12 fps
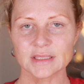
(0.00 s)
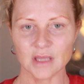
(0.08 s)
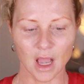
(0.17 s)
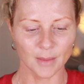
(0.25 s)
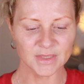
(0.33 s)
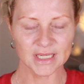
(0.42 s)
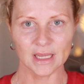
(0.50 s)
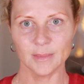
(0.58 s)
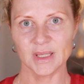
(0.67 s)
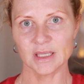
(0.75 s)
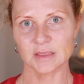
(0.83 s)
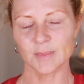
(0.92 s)
top today
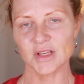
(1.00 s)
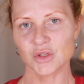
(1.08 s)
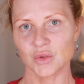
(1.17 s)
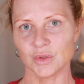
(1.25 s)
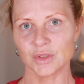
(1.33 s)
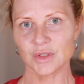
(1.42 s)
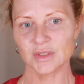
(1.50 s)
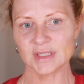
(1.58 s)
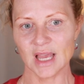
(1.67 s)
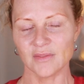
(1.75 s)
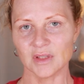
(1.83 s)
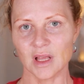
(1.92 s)
because my shoulders
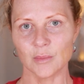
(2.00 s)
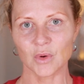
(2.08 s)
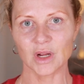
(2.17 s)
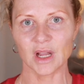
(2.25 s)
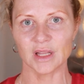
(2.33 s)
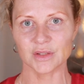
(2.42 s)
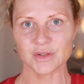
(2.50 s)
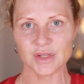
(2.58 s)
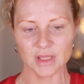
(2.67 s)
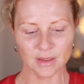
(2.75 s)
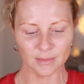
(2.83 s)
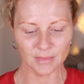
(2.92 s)
have a lot more color to
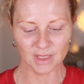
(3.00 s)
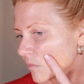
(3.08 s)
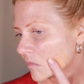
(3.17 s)
them.